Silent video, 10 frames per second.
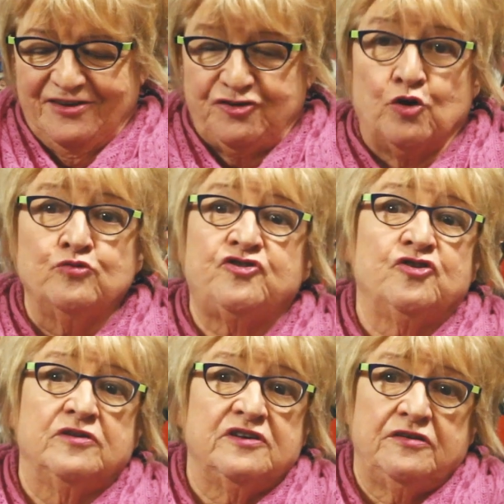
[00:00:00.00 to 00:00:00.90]
Don't
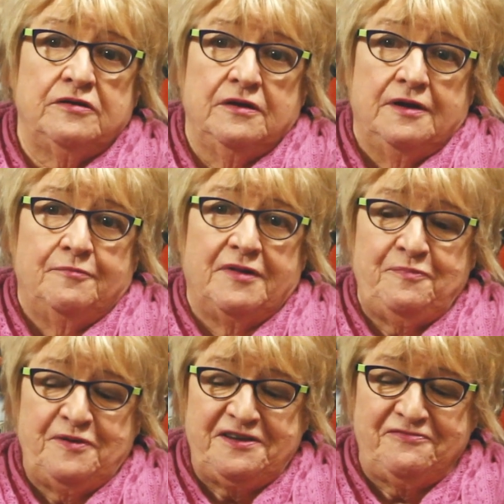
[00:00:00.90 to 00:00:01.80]
do it. My
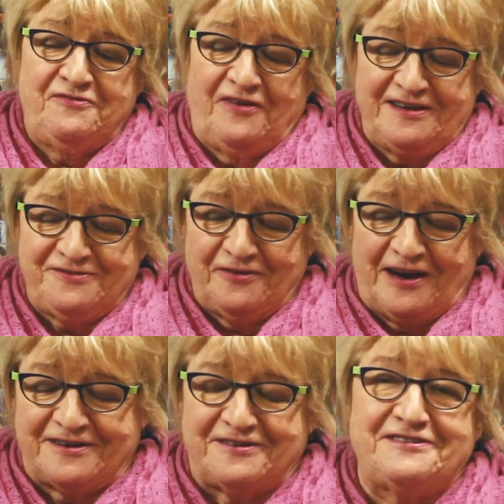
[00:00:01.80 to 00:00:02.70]
piece of advice for
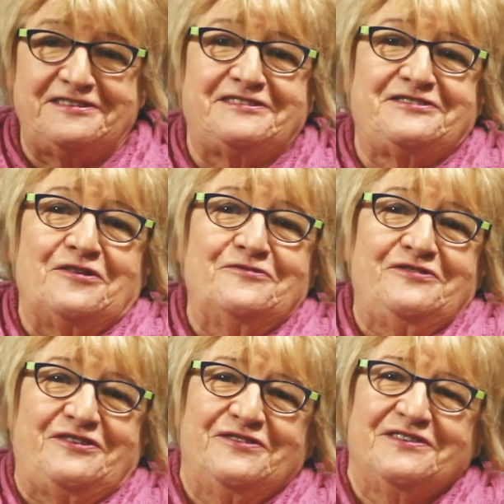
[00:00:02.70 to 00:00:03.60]
actors is
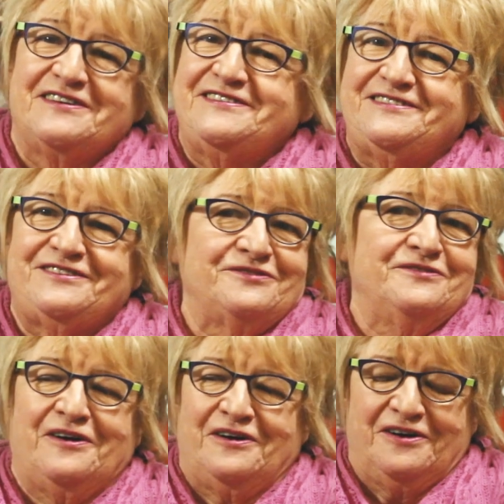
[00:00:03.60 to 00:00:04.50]
don't do it. It's
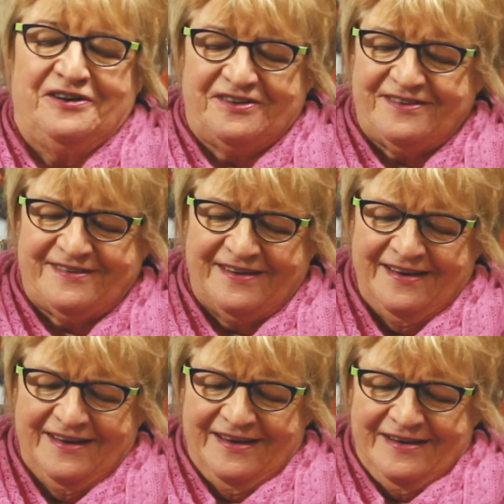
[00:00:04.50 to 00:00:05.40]
too hard. It's
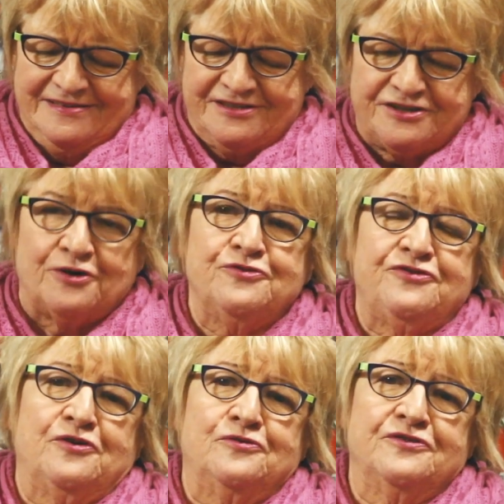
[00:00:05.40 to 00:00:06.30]
so
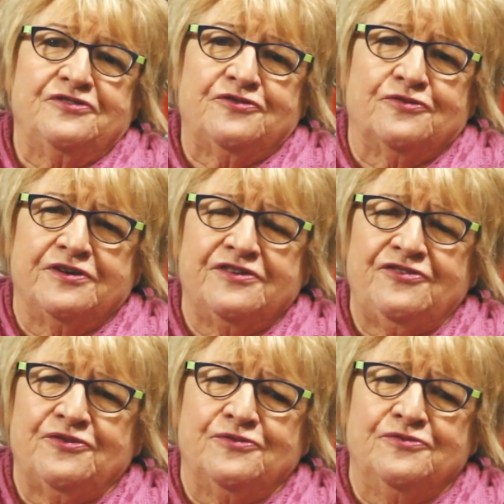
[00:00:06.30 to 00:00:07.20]
soul-destroying,
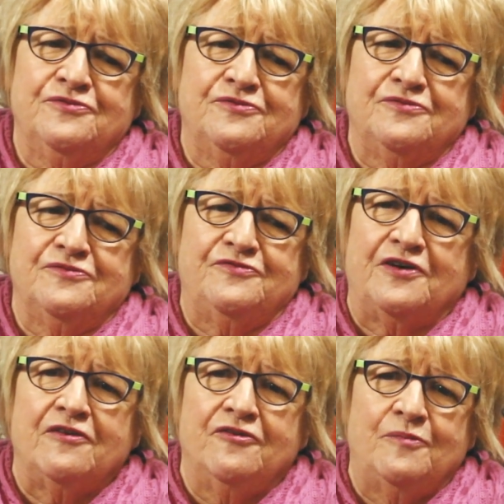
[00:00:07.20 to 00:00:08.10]
so
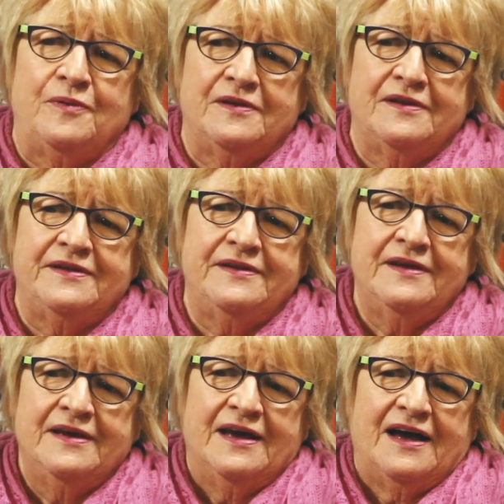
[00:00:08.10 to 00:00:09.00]
vulnerable. And
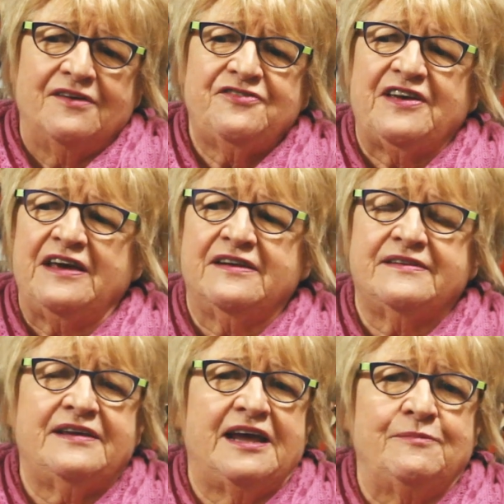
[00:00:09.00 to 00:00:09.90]
I've sat
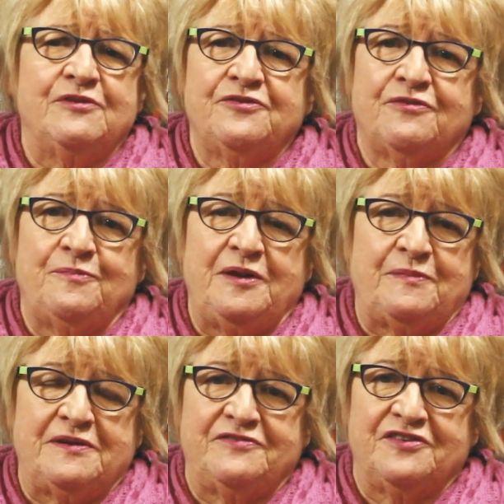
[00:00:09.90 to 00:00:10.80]
at tables where
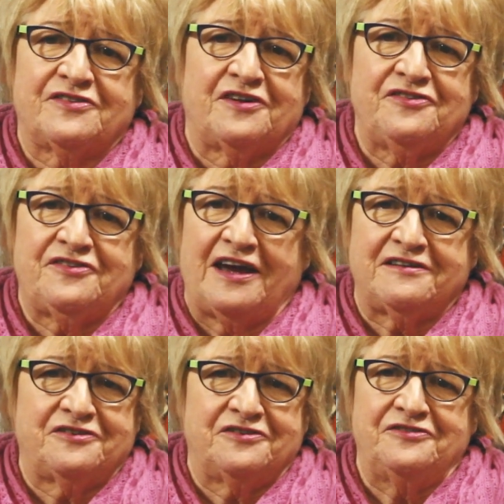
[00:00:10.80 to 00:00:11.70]
people have discussed
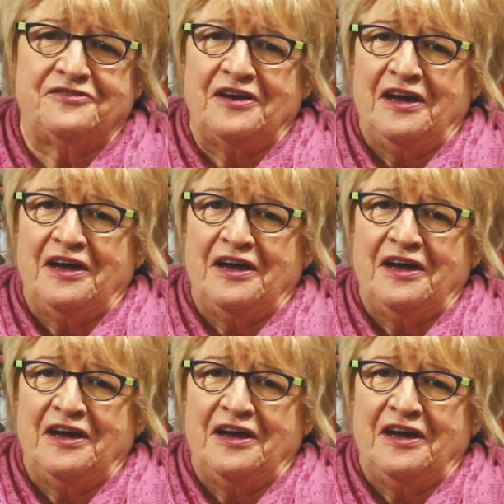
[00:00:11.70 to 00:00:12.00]
actors,